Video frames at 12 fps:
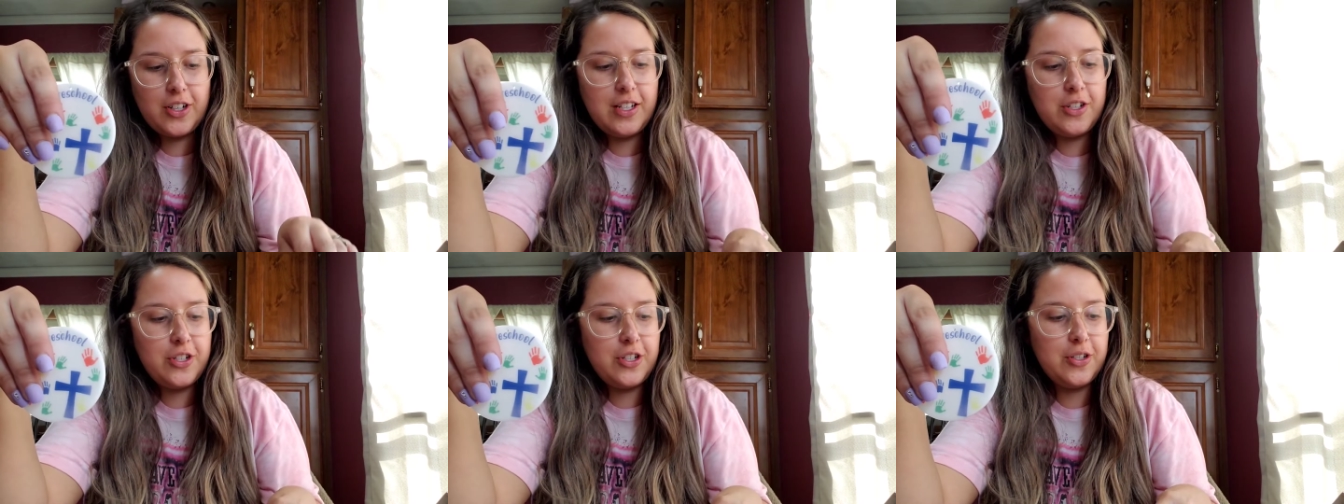
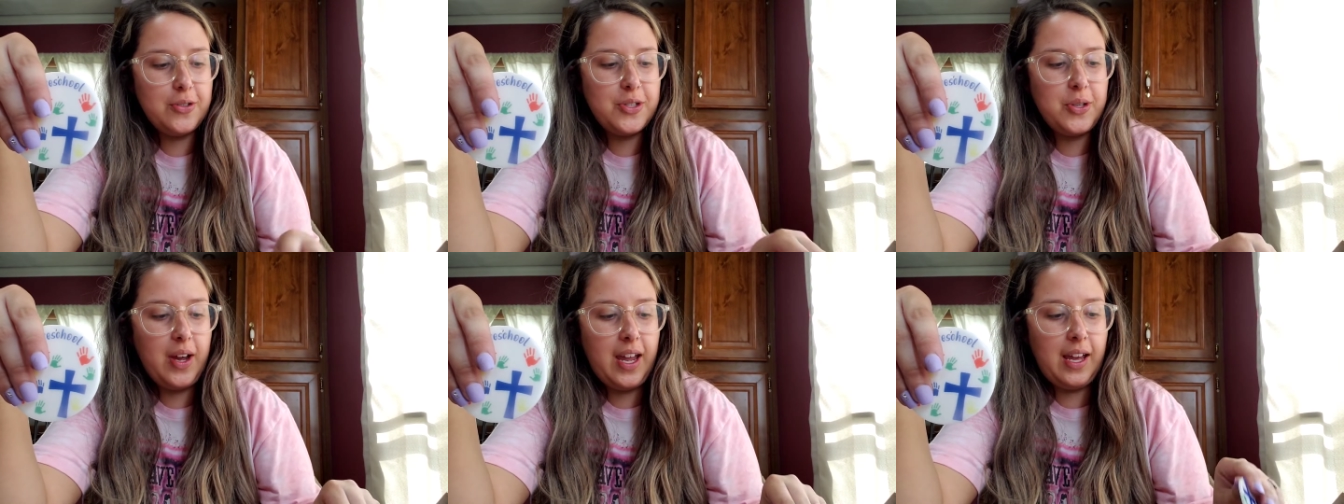issue, so
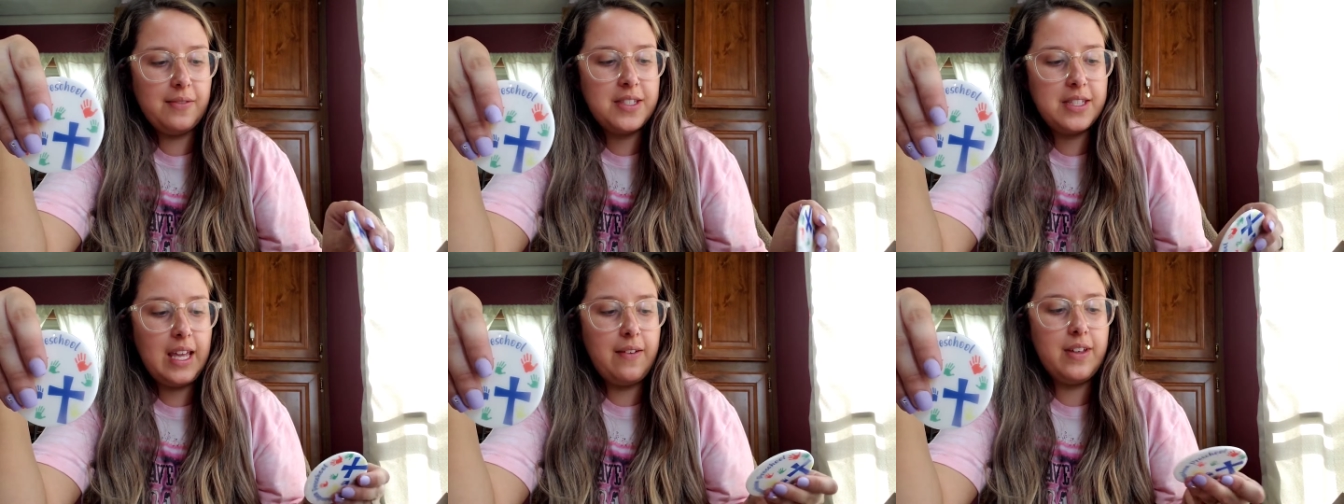I have
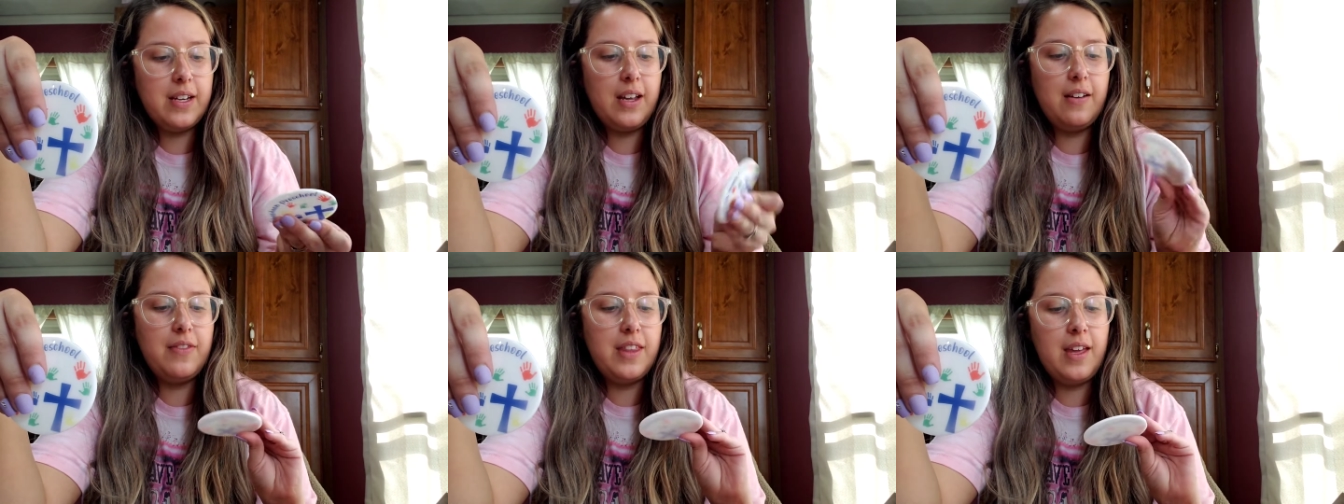seven
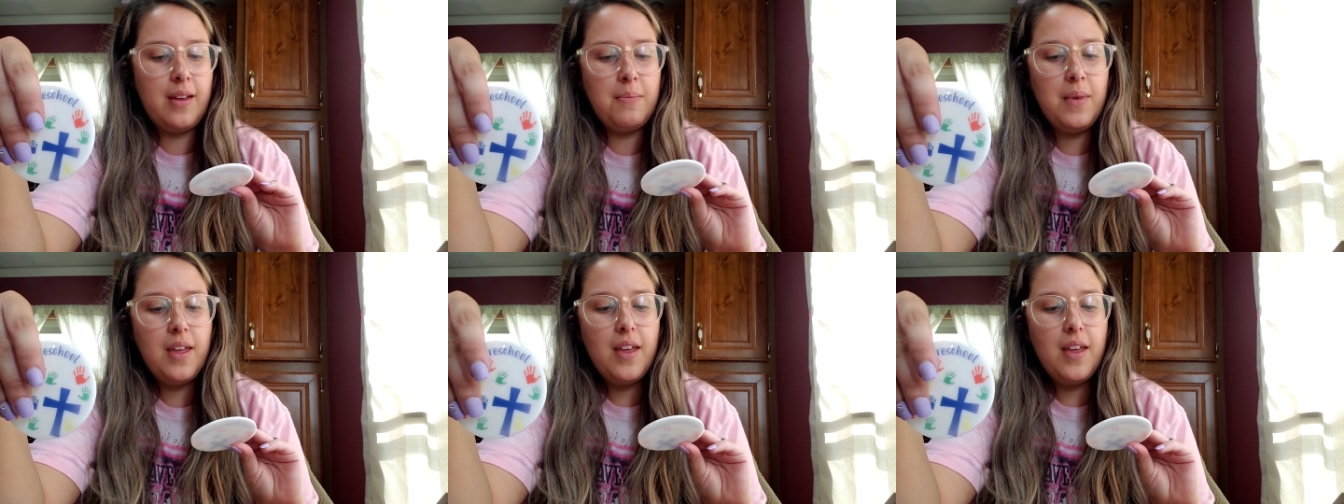of them